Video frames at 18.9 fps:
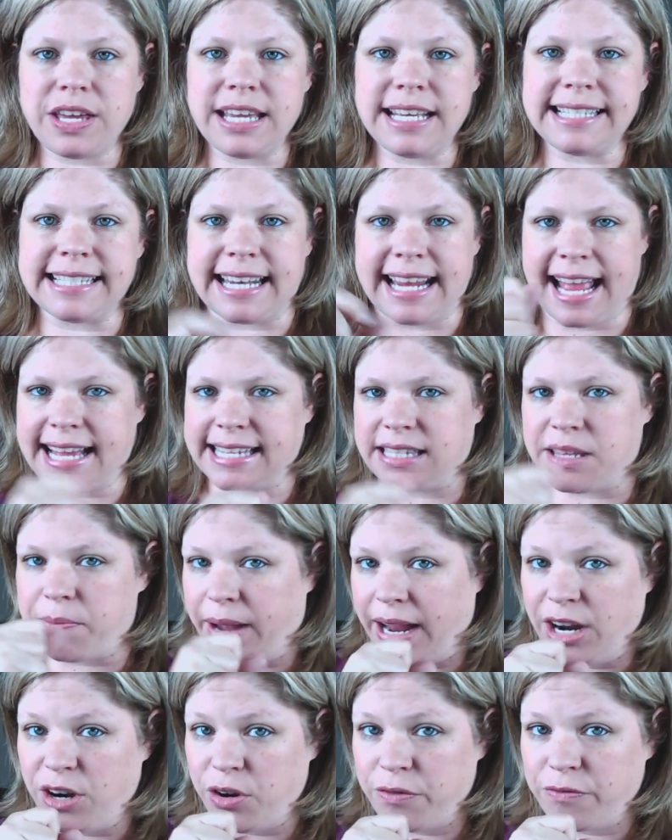things and it has the
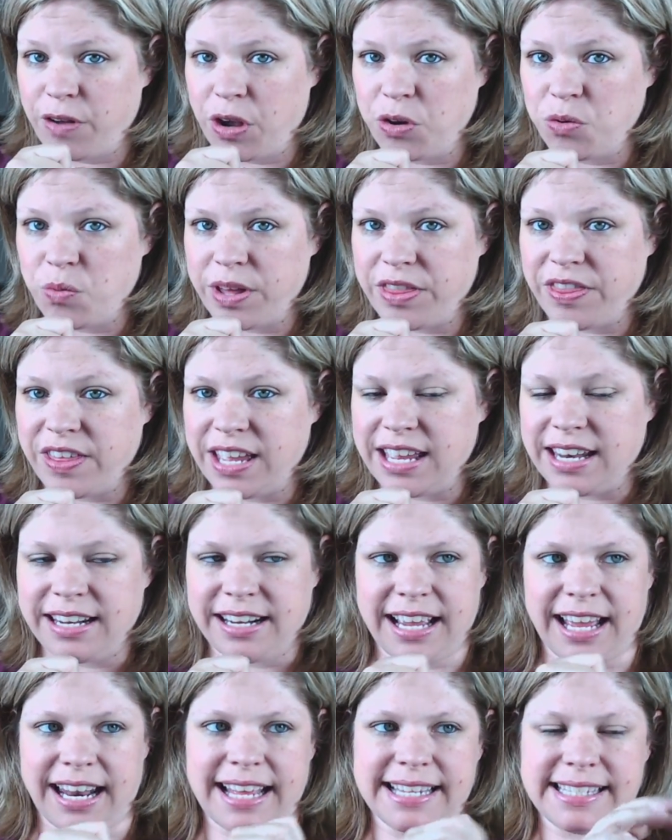microphone with it
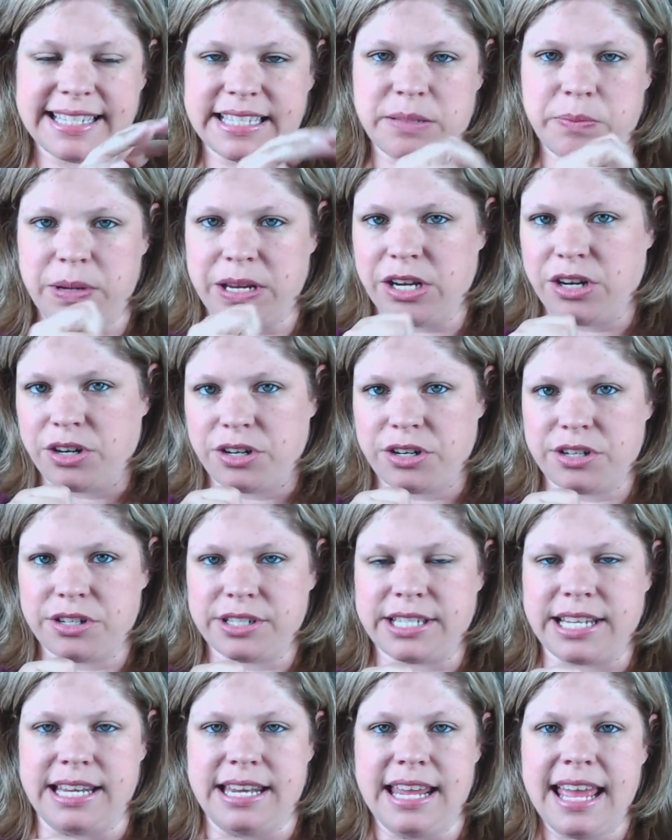and kind of has the
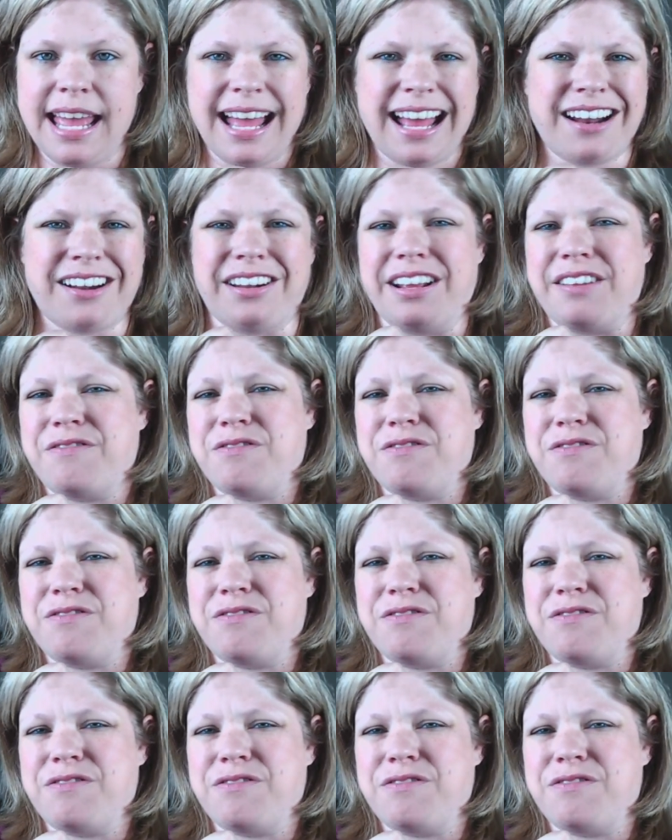speakers and I don't know,